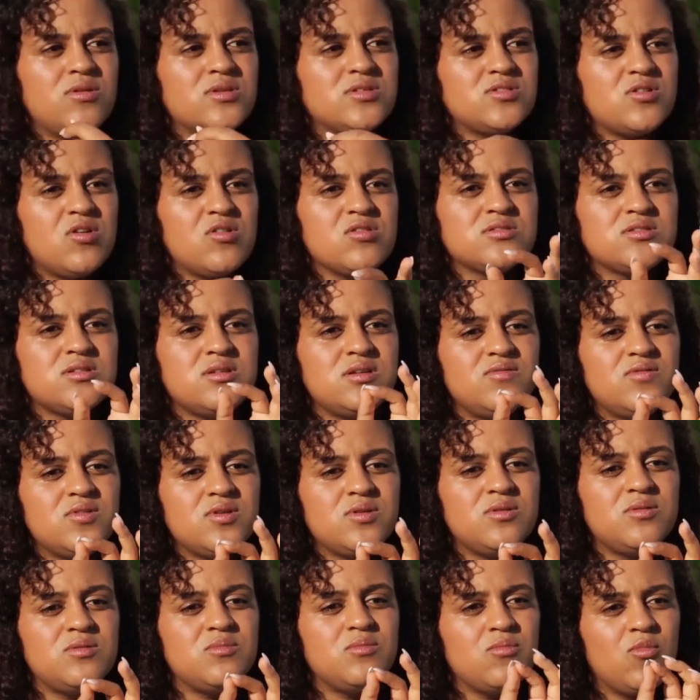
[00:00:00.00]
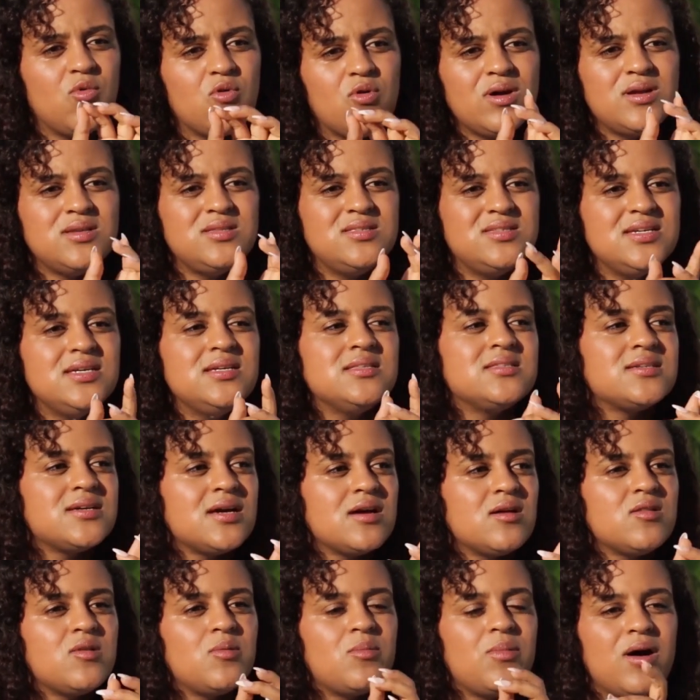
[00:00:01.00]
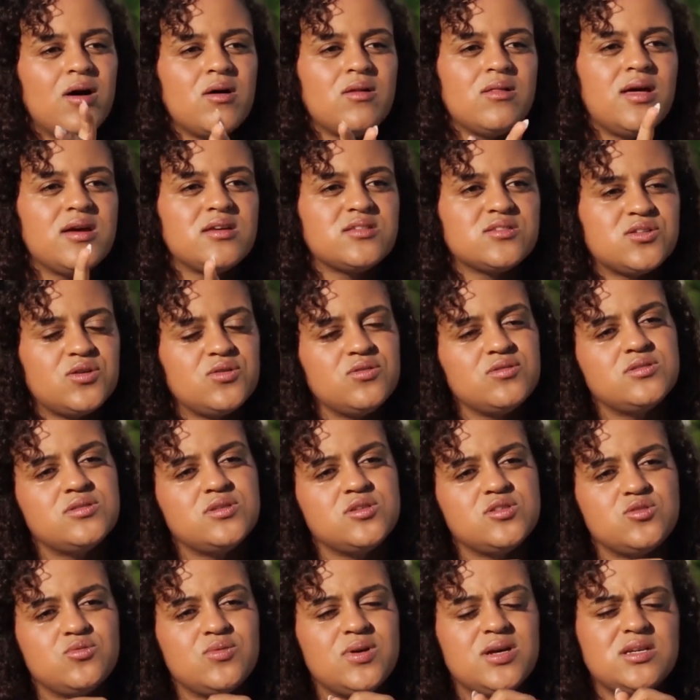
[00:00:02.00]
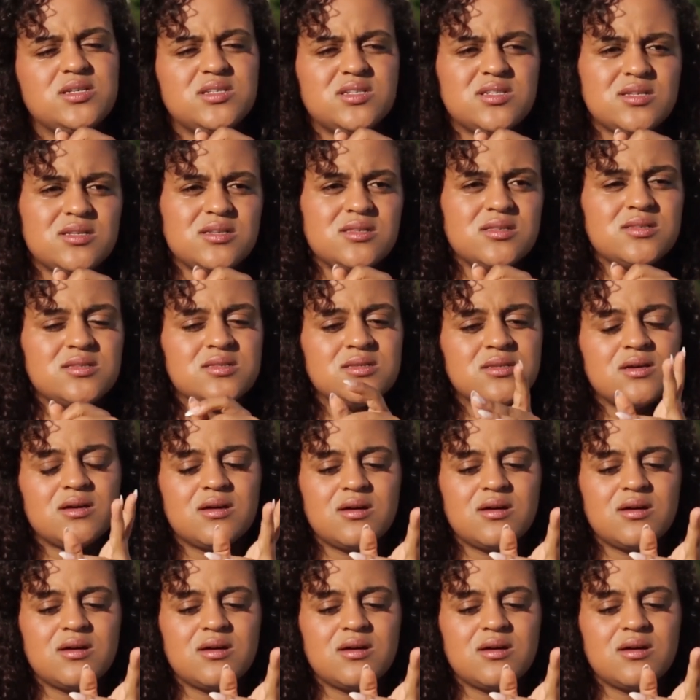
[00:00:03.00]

the songs are even more in detail about like certain situations.